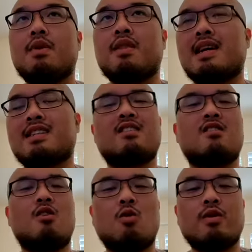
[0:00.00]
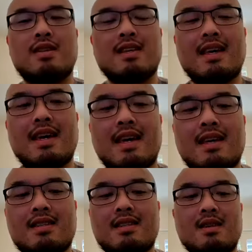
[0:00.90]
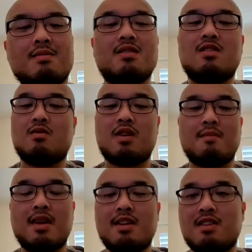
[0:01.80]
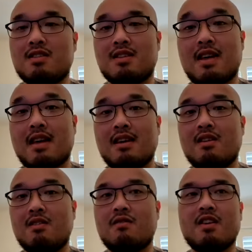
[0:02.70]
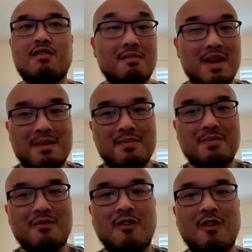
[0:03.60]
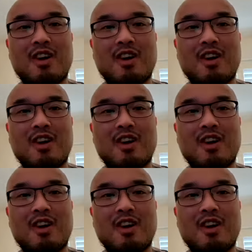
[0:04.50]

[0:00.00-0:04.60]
that's not always the case. Sometimes you'll get patients that you've never met before,